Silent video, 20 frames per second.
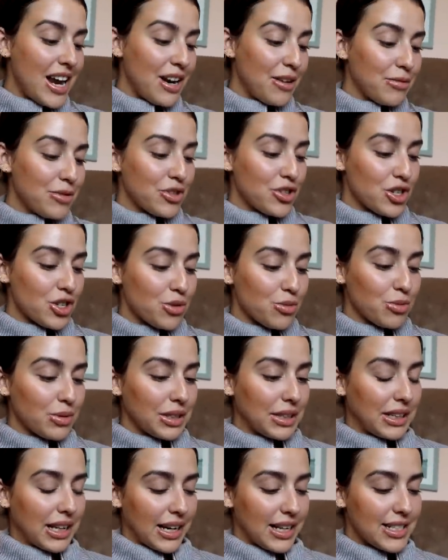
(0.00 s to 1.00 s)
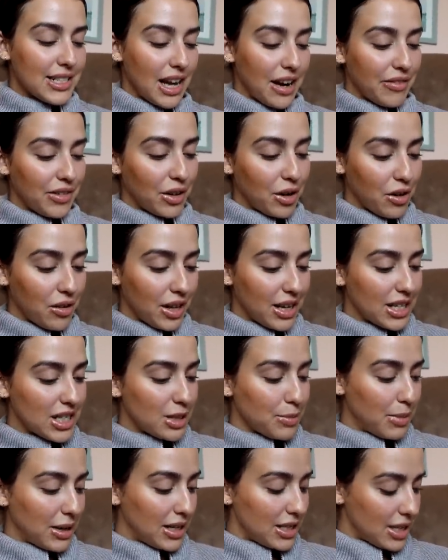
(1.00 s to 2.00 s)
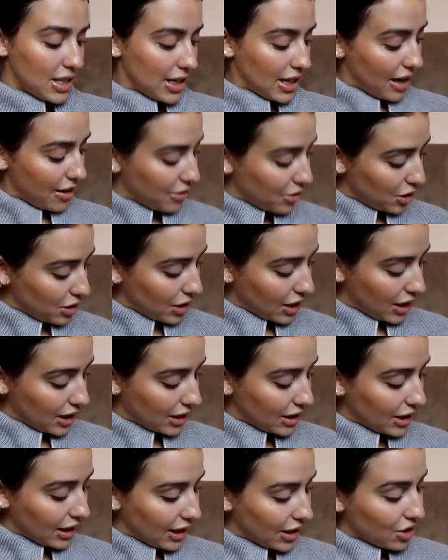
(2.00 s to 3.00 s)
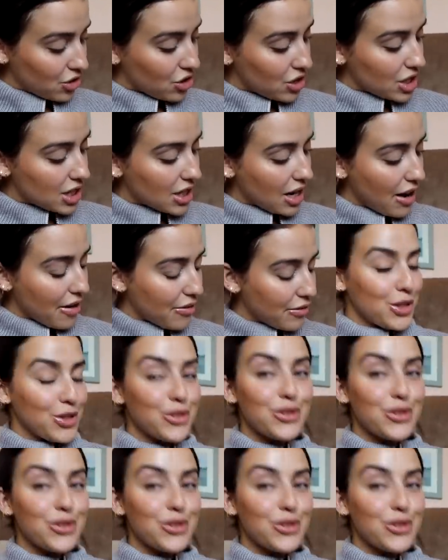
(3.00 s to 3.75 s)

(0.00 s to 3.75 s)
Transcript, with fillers: and it was just really nice having all that space to have all like the luggage and stuff.